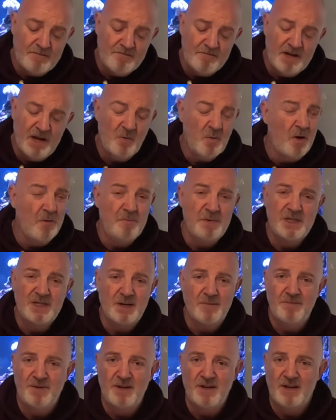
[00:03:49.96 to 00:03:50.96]
It won't be
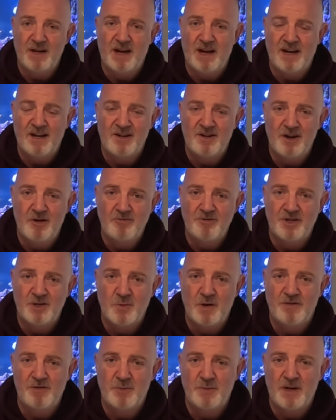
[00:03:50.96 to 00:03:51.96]
something that I can notice
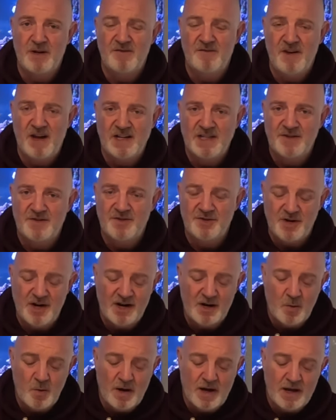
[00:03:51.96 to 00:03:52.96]
whether it's been effective straight
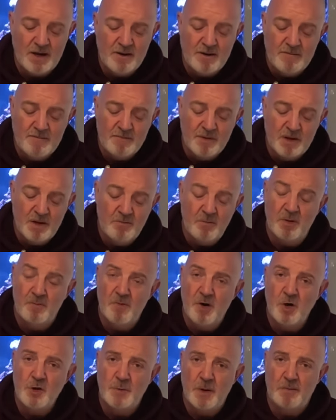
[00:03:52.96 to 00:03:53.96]
away, but
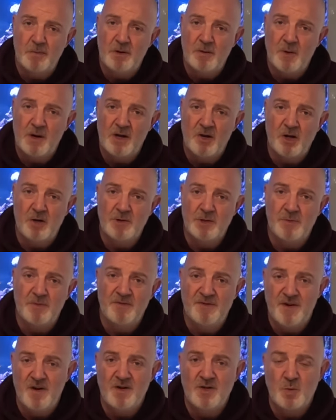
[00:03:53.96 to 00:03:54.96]
most probably when I come to my
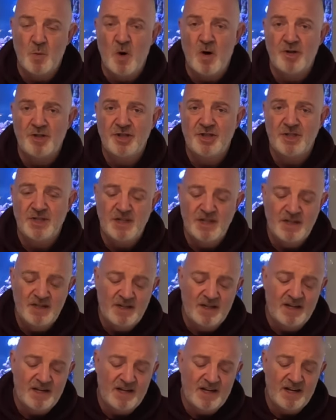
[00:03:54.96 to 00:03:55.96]
first wash
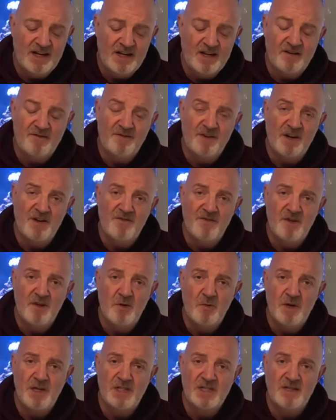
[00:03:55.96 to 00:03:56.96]
in a few
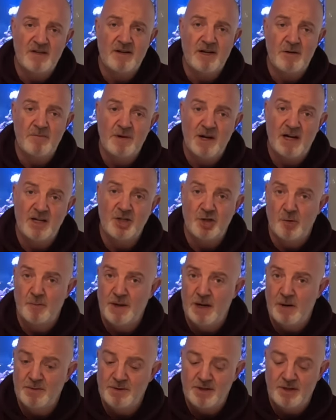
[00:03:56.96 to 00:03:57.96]
weeks' time, I should be
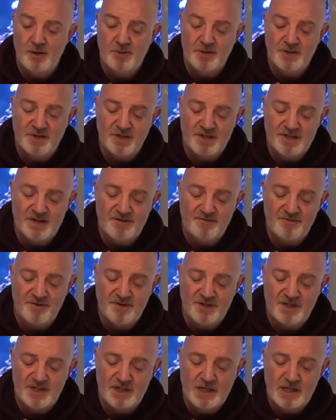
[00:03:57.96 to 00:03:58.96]
able to notice the
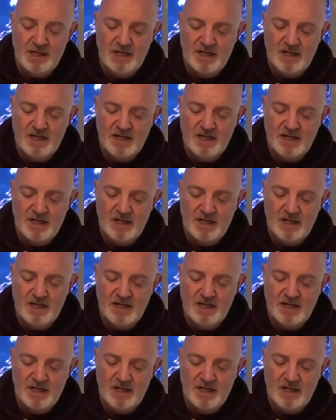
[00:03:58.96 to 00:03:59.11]
difference.